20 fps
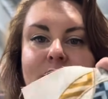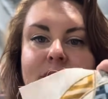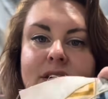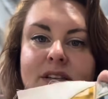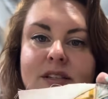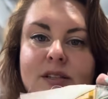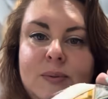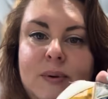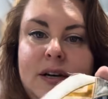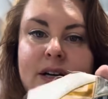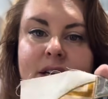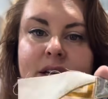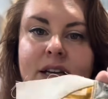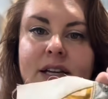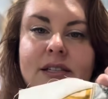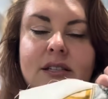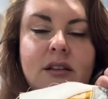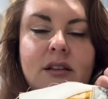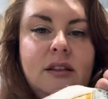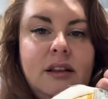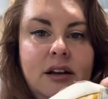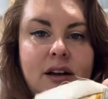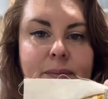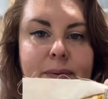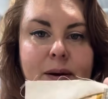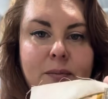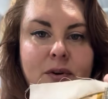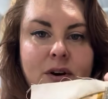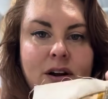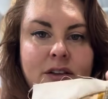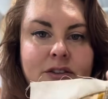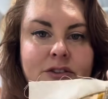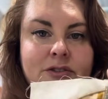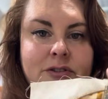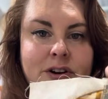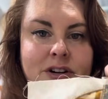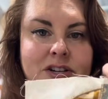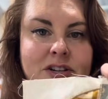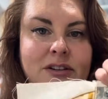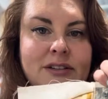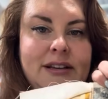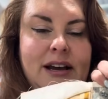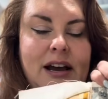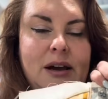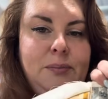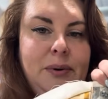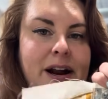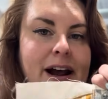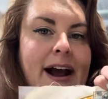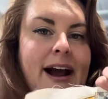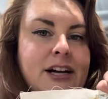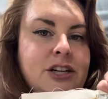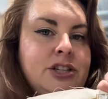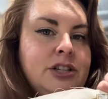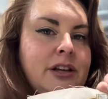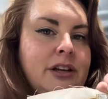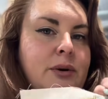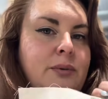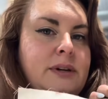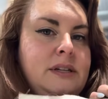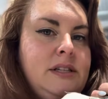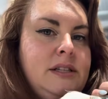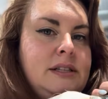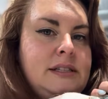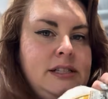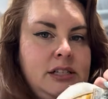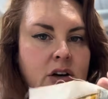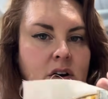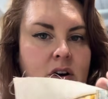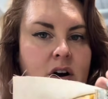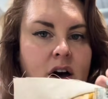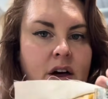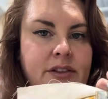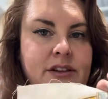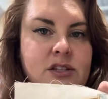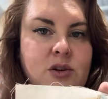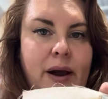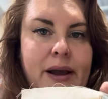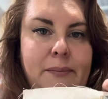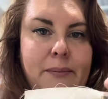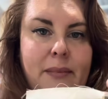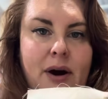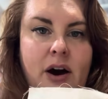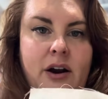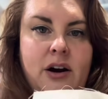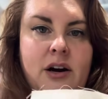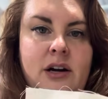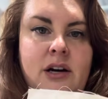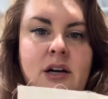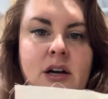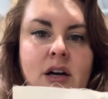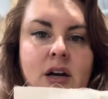this one is a little bit more on the traditional side, but I actually would still call this quite modern.